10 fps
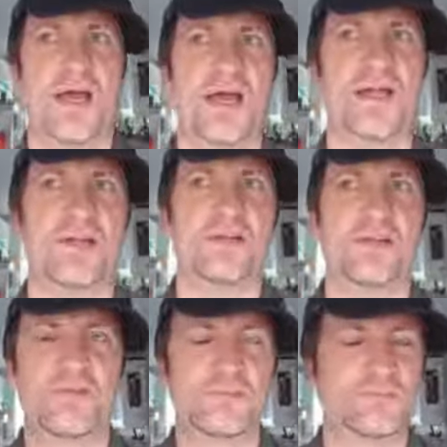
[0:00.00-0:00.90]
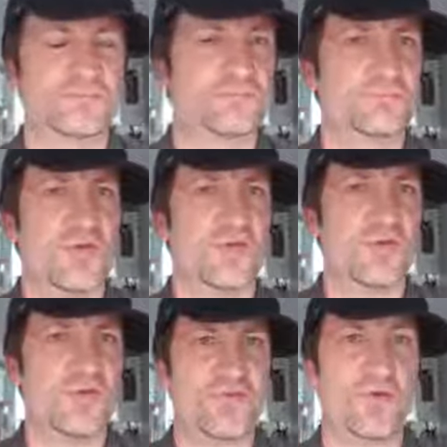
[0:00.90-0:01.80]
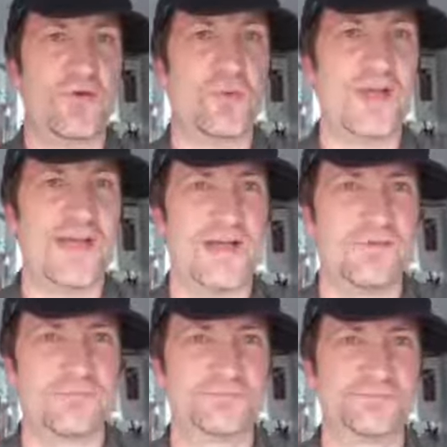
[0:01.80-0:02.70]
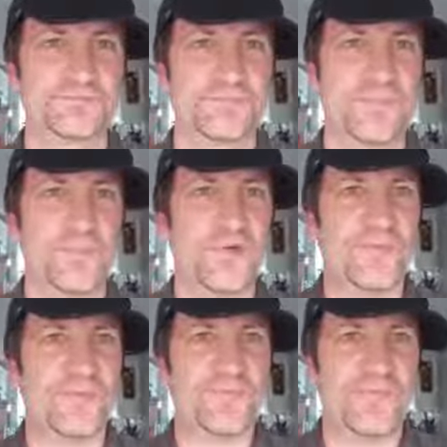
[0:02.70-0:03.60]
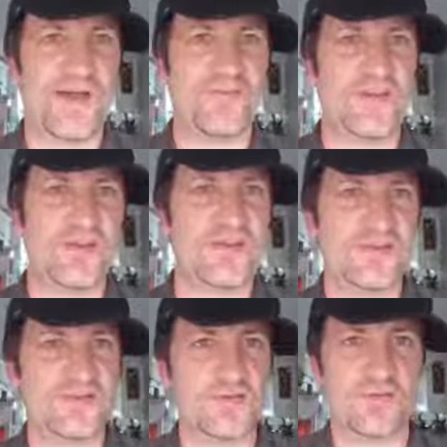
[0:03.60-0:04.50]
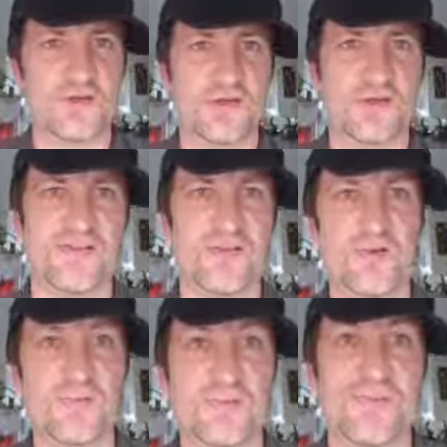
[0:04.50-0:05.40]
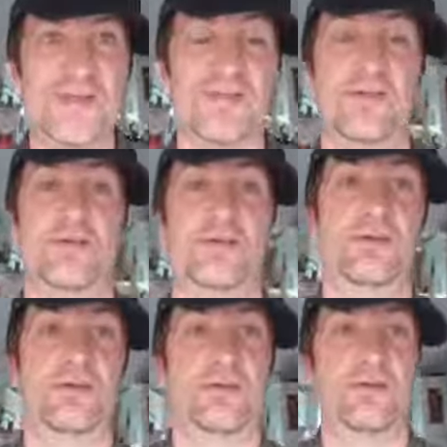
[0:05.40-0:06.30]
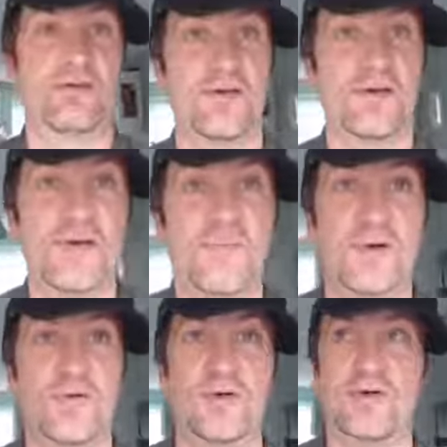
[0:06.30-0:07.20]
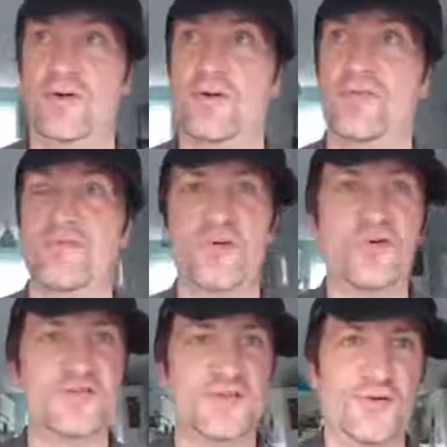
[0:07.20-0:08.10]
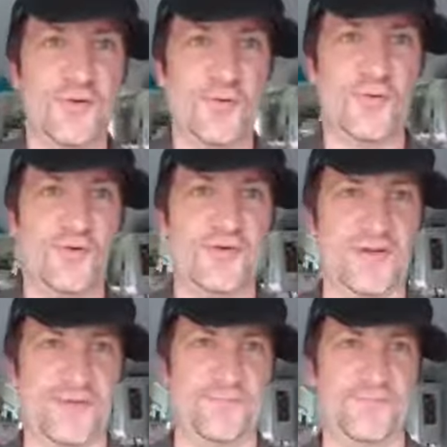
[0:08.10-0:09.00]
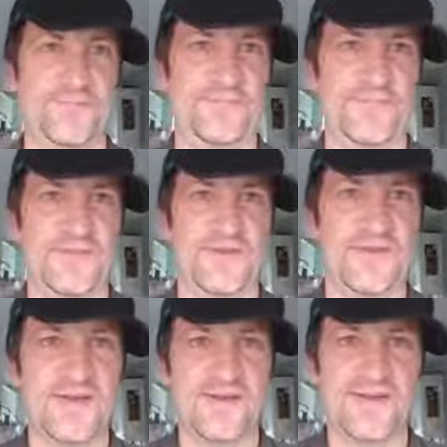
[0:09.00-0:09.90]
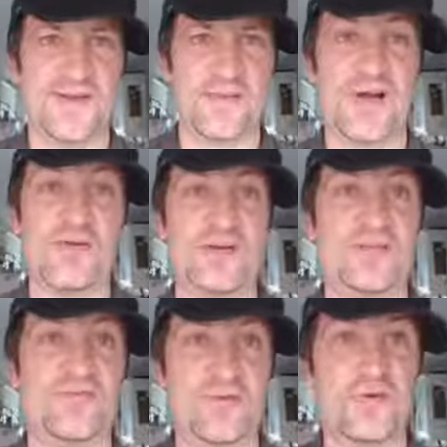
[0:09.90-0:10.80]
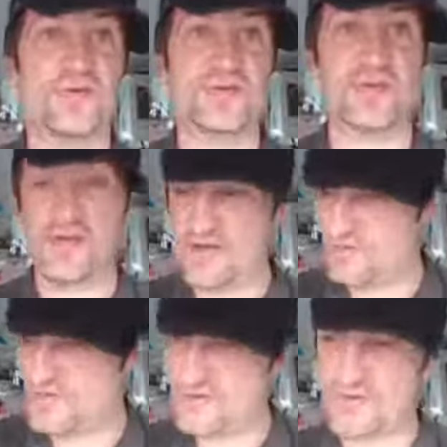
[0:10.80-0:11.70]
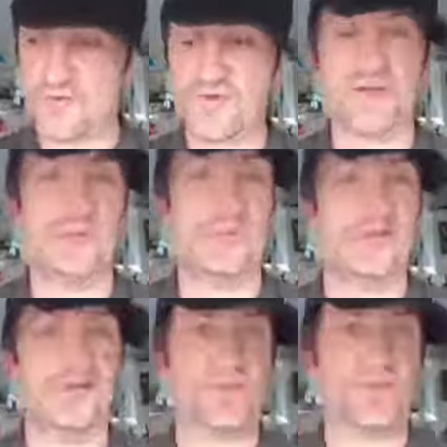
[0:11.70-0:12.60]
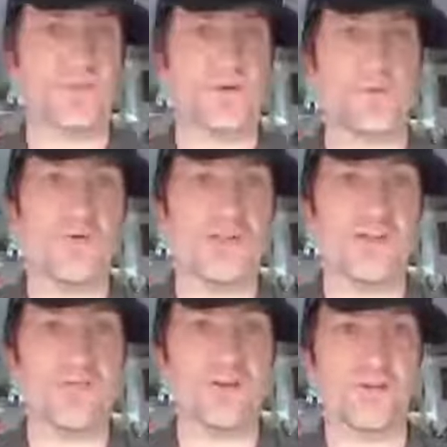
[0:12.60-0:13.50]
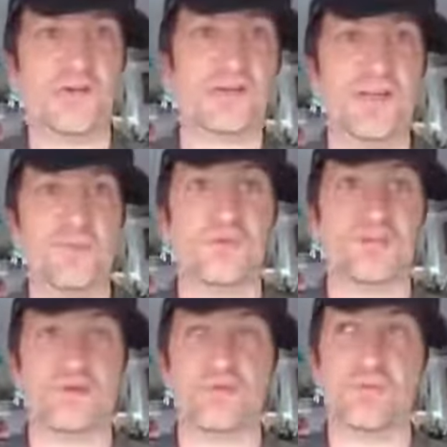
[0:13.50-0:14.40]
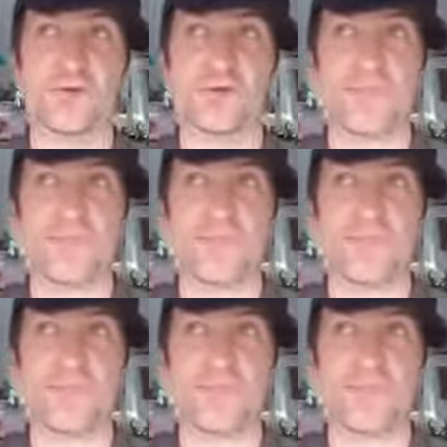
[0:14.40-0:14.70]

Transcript: and I don't know if you're aware, but have you heard the story, the urban myth about frogs in hot water? Apparently frogs, when they go into buckets of hot water, if you turn the temperature up,